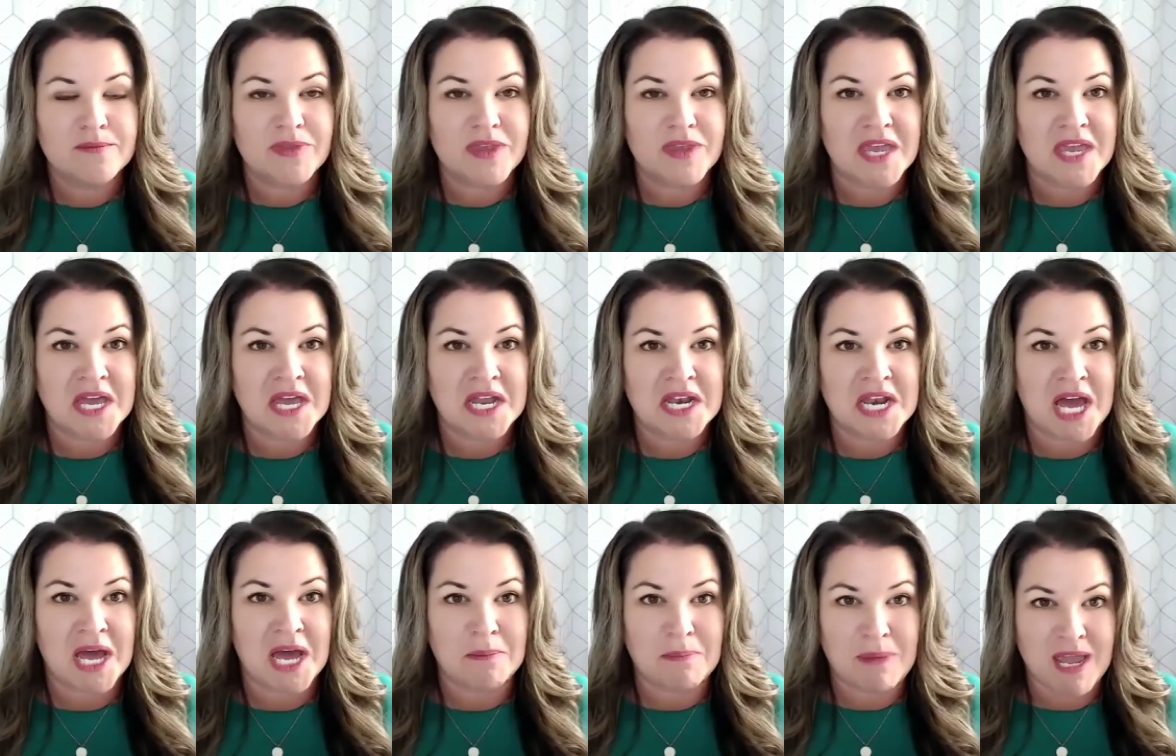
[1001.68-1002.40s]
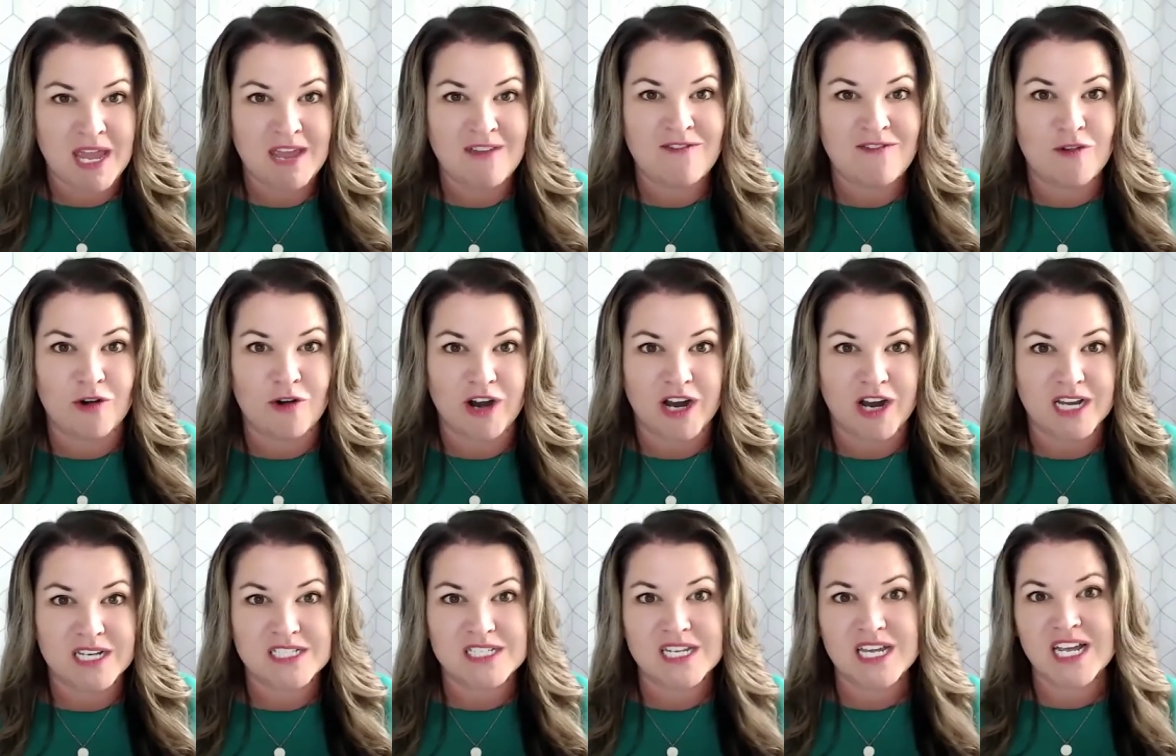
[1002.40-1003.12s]
and not pay for
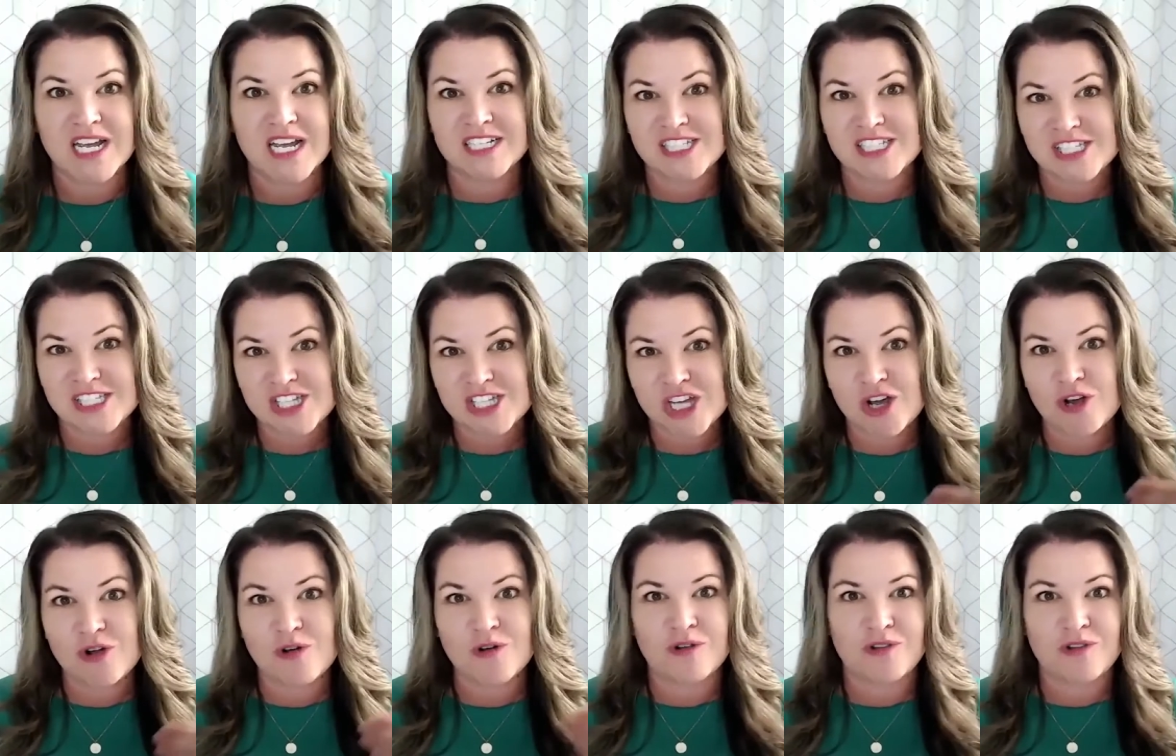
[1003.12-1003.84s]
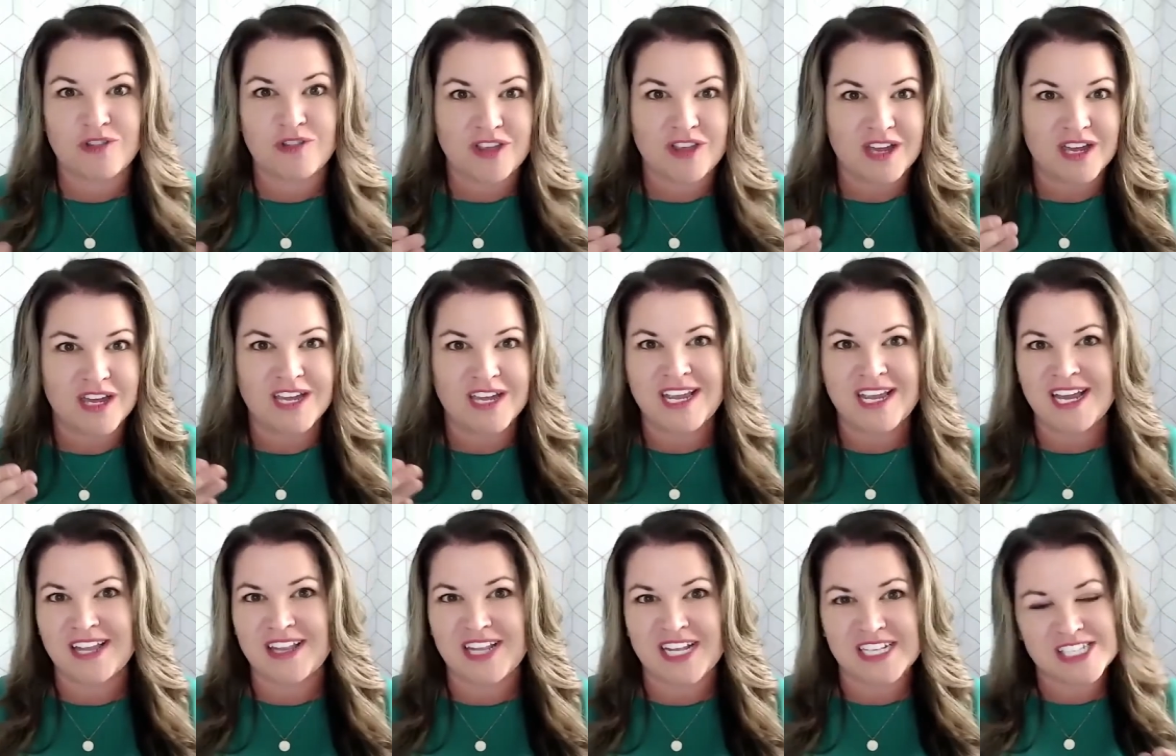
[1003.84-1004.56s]
it. And so,
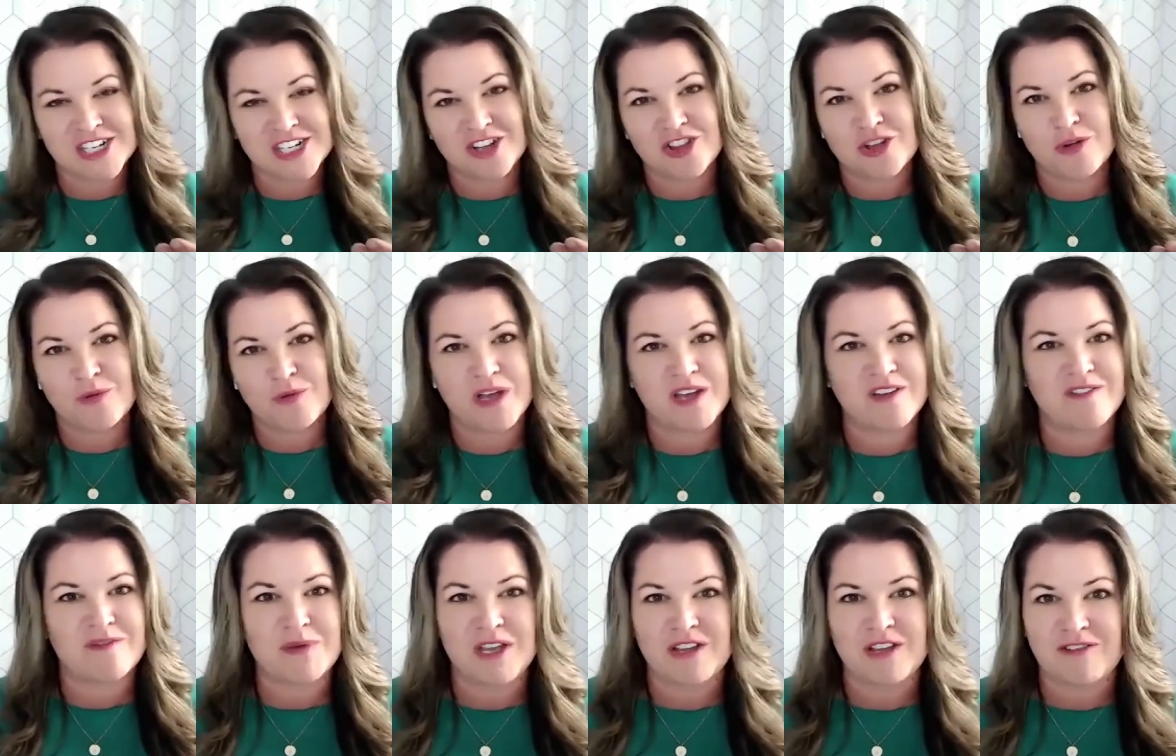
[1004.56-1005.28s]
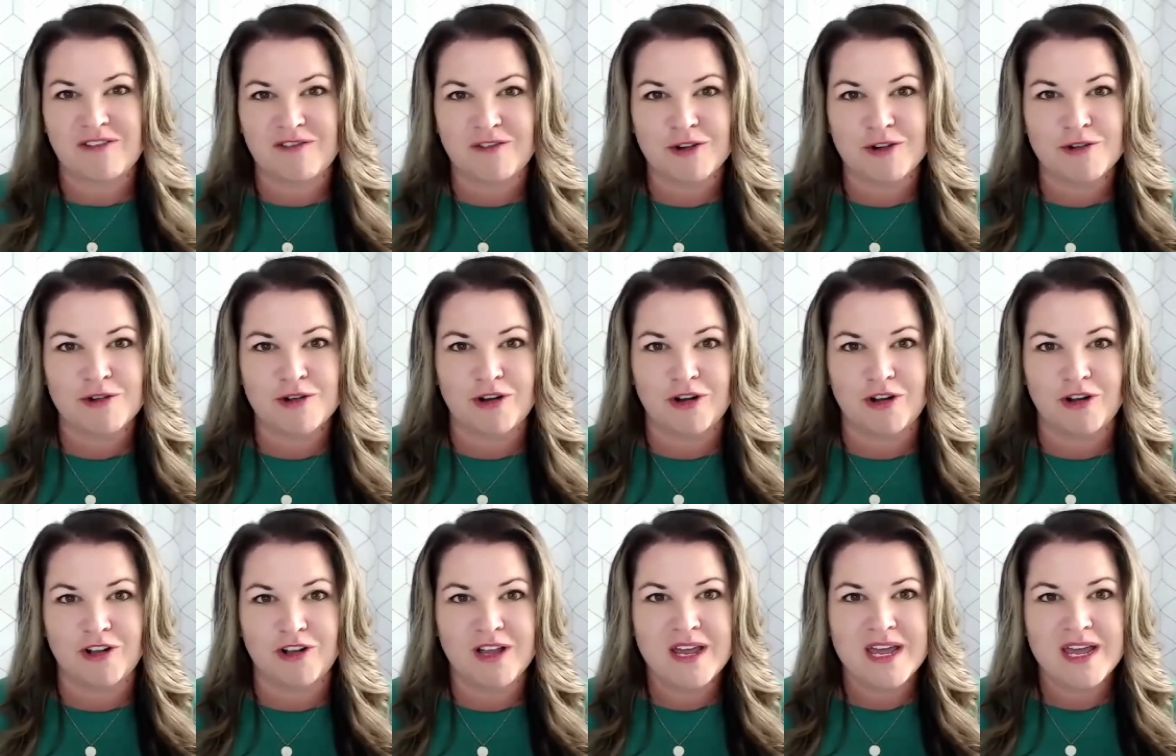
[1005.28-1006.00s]
again, that's another way of being
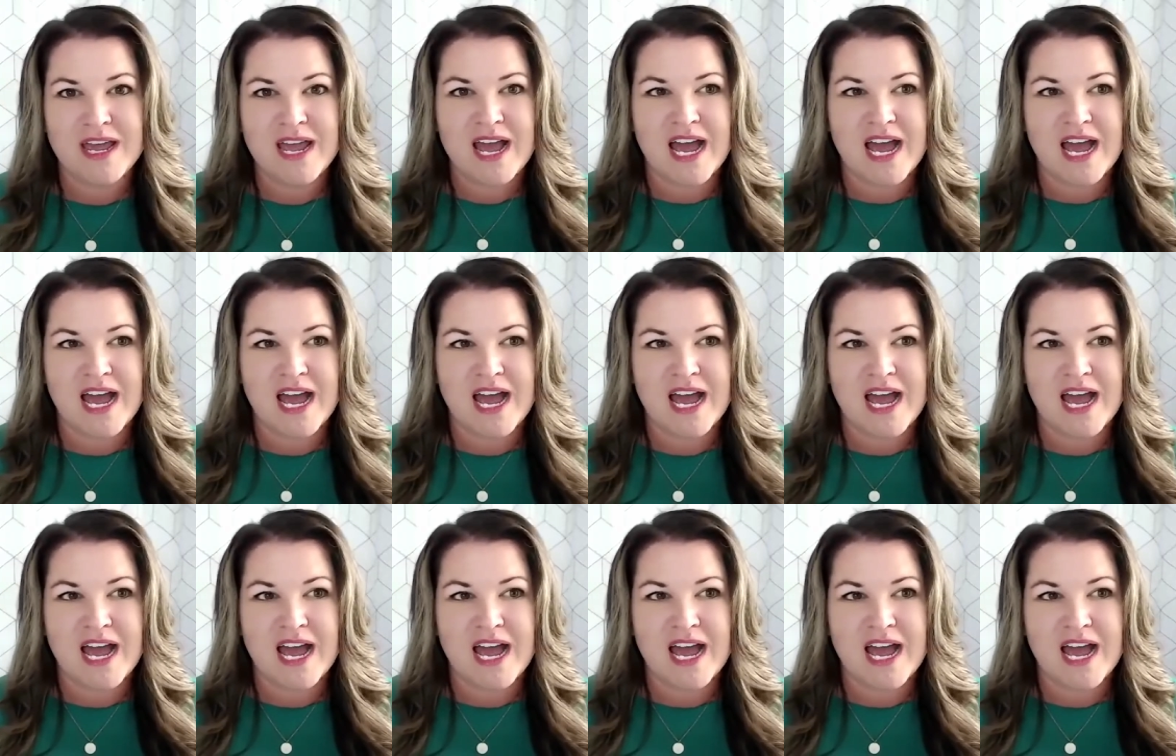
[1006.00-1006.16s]
frugal.